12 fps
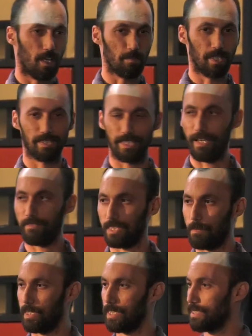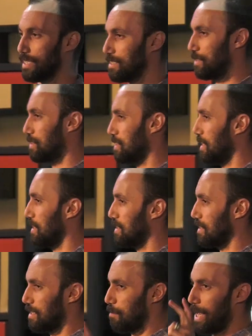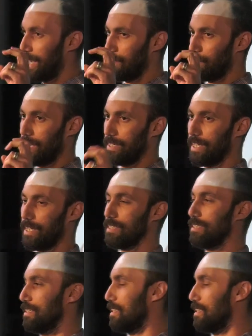I'm going to save some of these things that you see. This is the back in my day